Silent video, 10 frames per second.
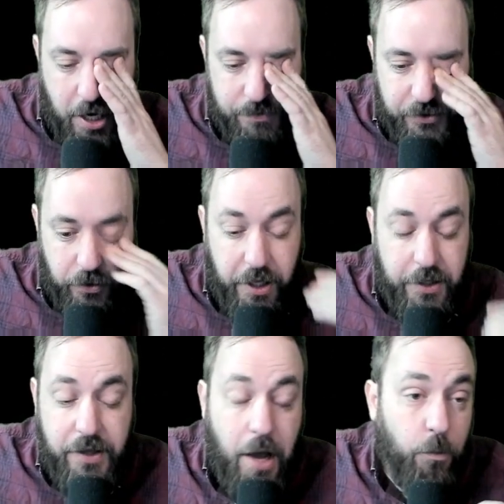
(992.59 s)
So like,
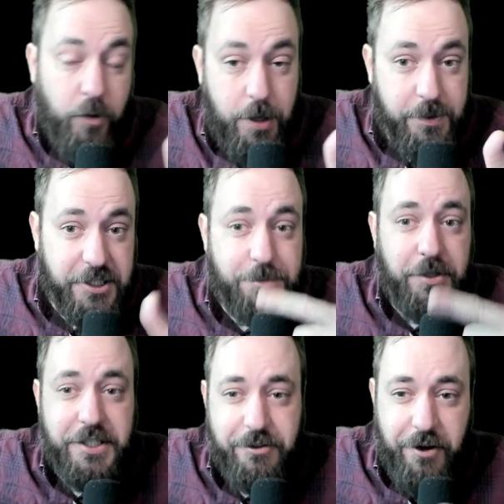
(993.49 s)
yeah, ribbons
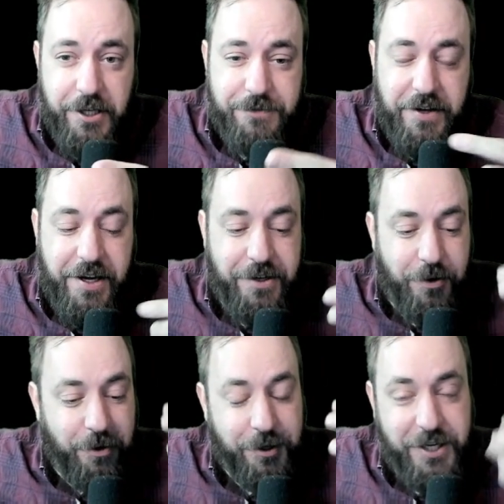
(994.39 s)
plus crossfade
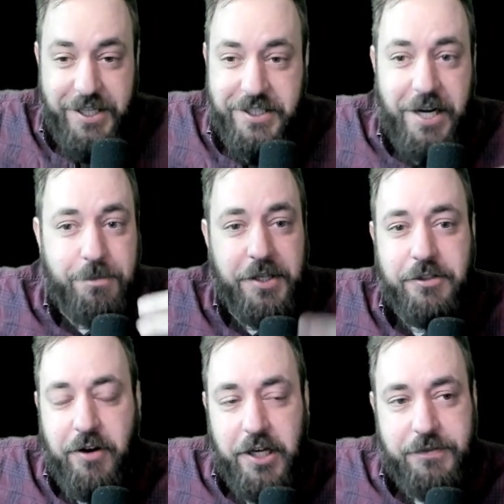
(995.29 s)
or keychain plus
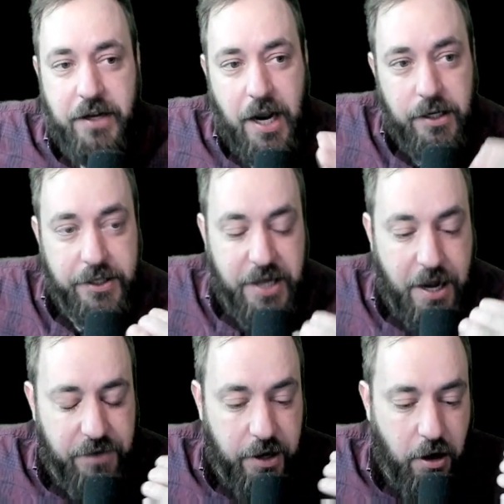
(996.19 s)
crossfade. I'd like to have
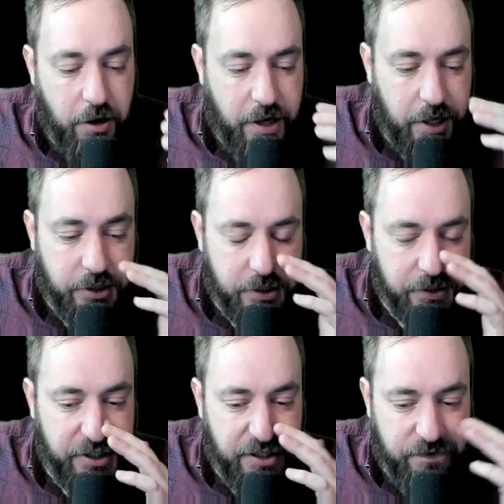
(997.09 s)
that hard edge
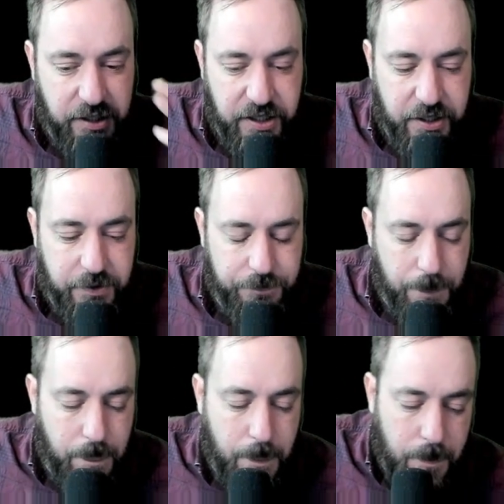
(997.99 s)
CV in it.
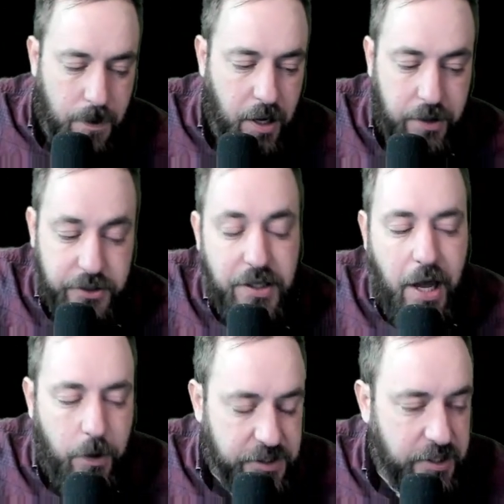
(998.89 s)
There's a lot
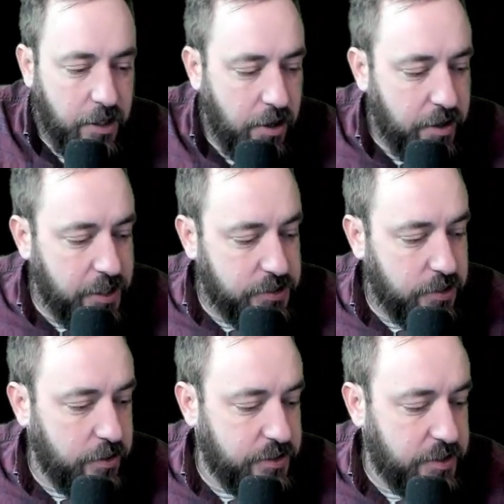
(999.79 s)
of ways to get a hard edge. I
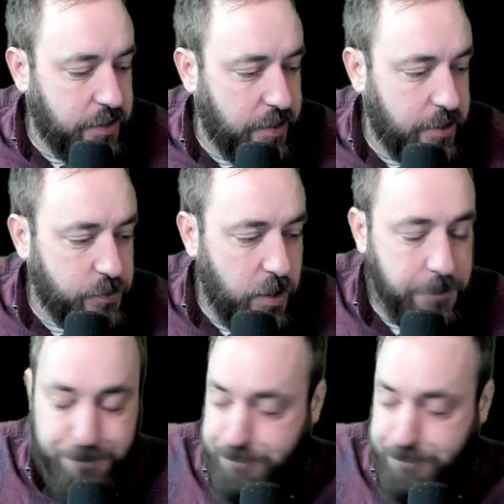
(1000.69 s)
understand that as well.